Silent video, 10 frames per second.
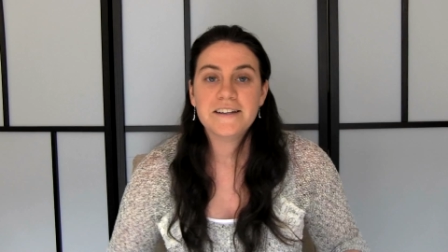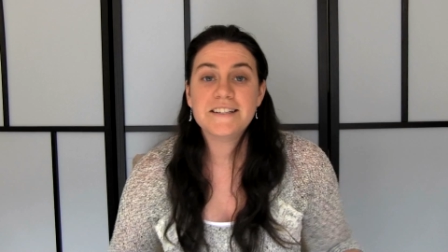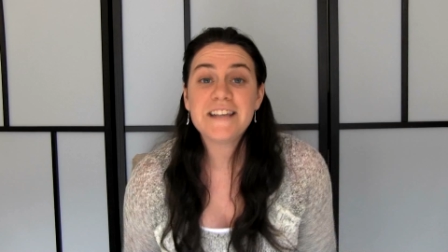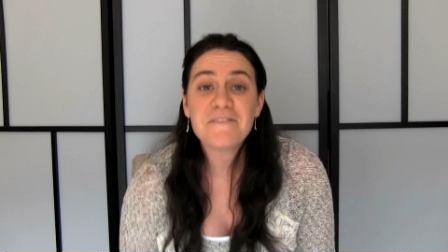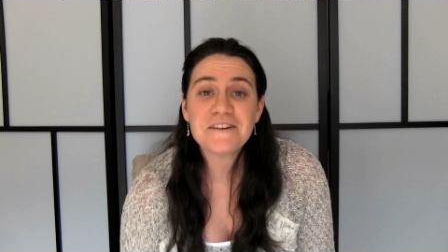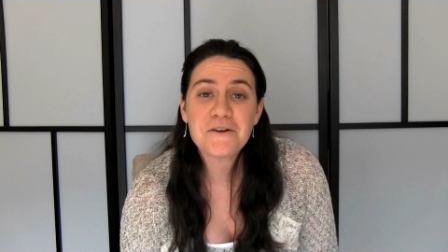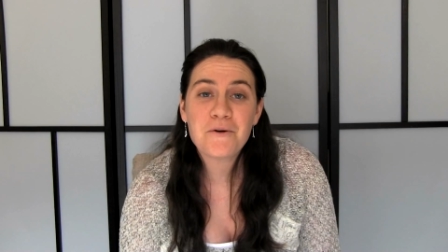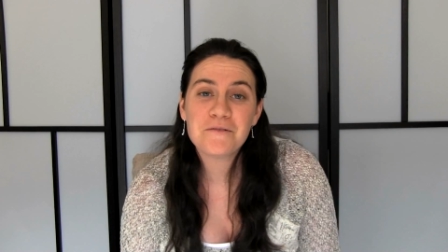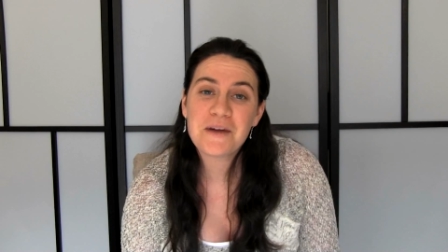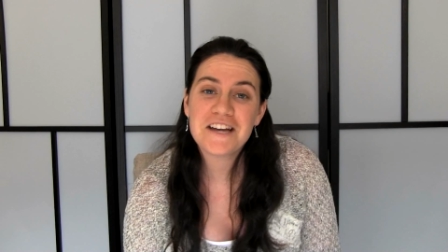
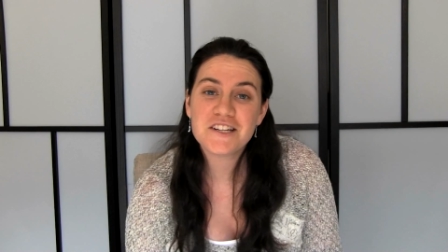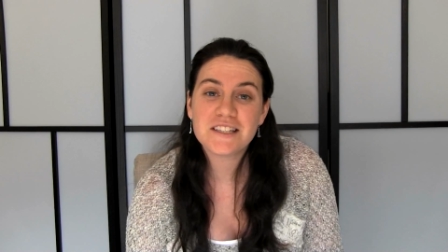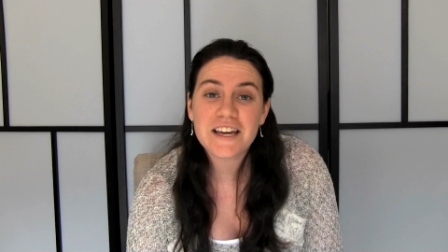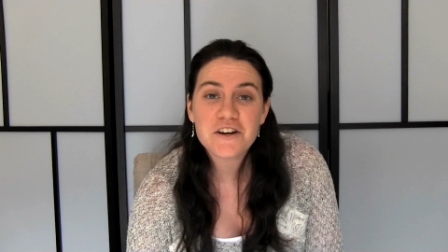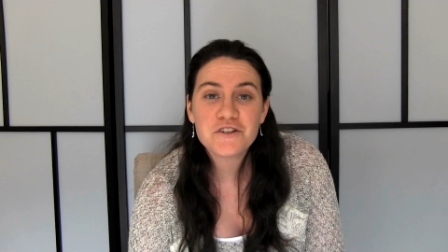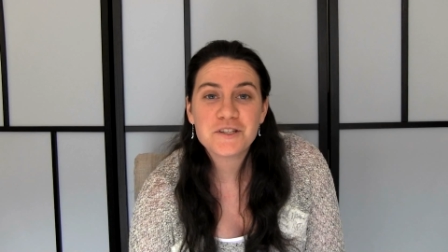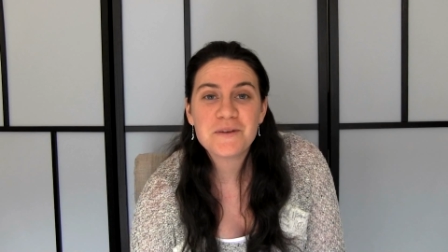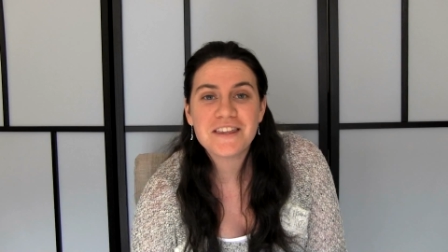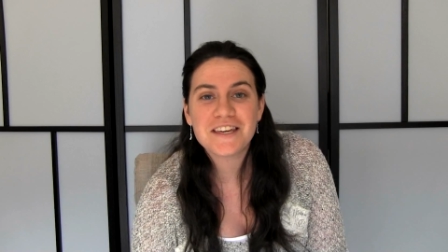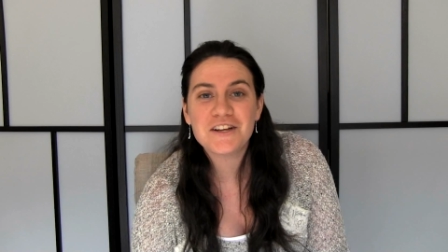71 pages later,
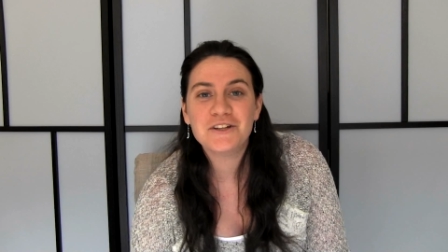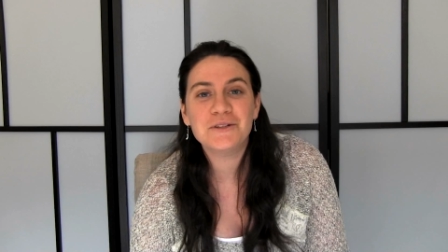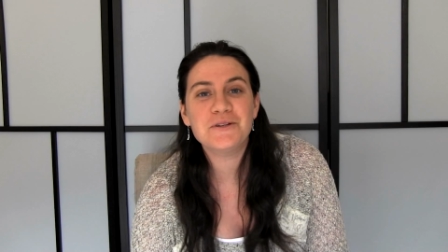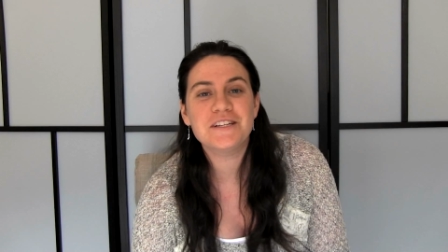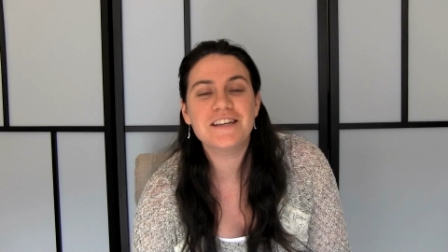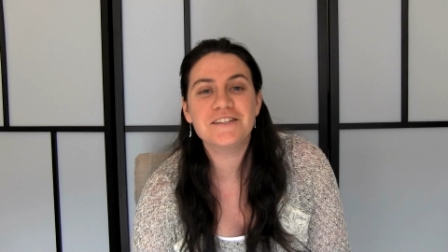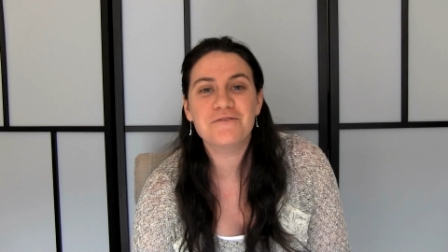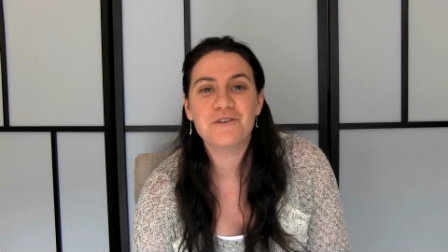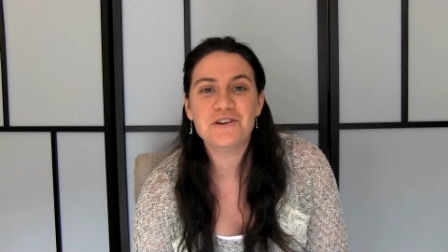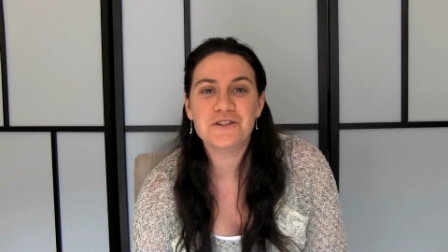Smith concludes his
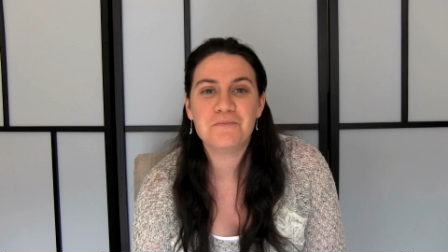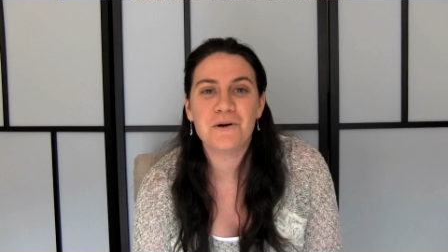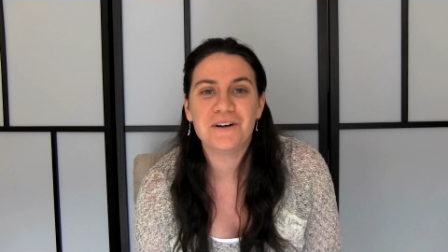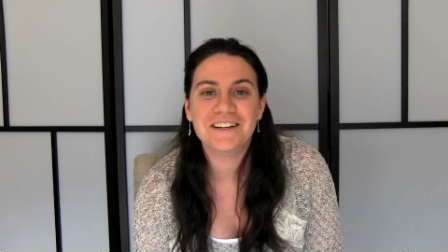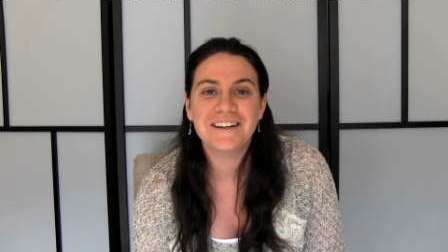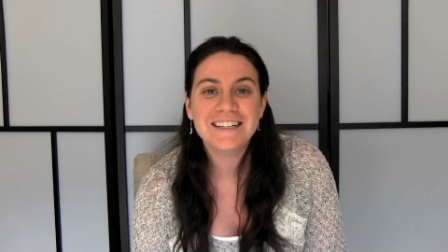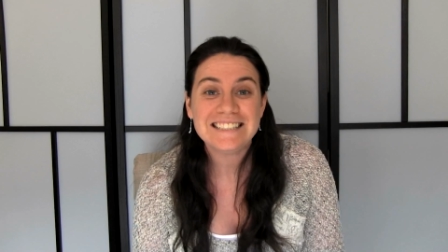first book.